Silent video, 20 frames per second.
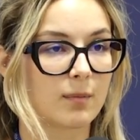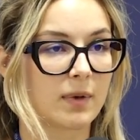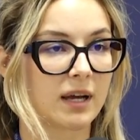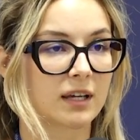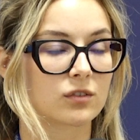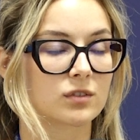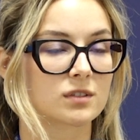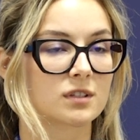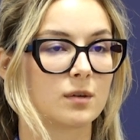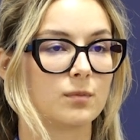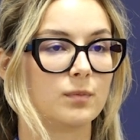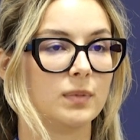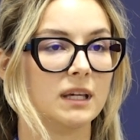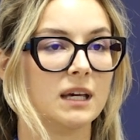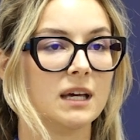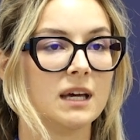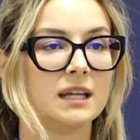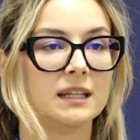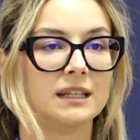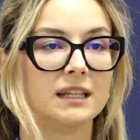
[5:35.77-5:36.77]
microscopy,
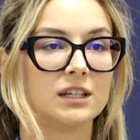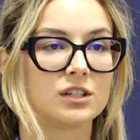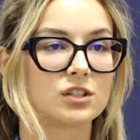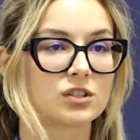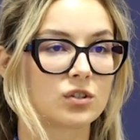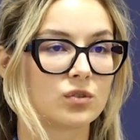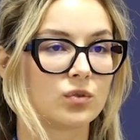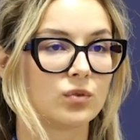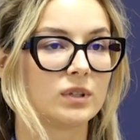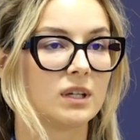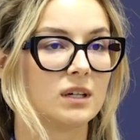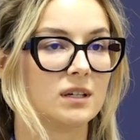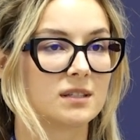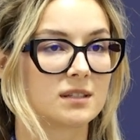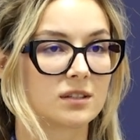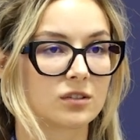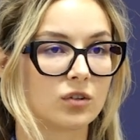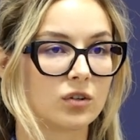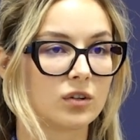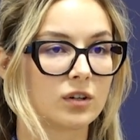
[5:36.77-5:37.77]
they showed a
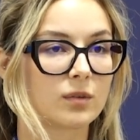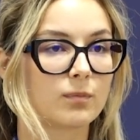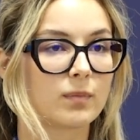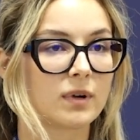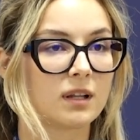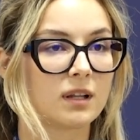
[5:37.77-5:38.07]
strong